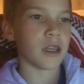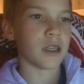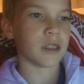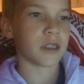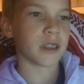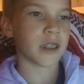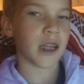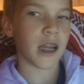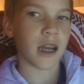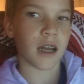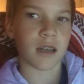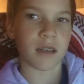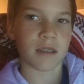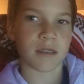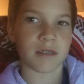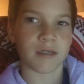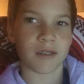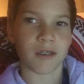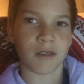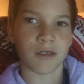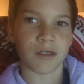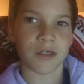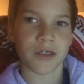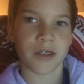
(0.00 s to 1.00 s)
And yeah, I'll
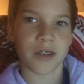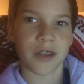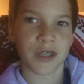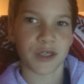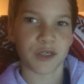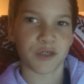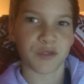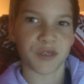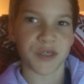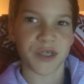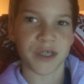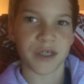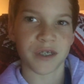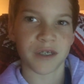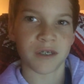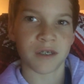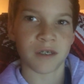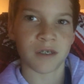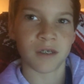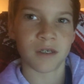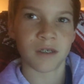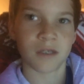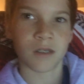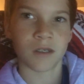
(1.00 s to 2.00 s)
see you on the next
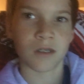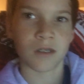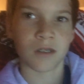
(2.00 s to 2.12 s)
video.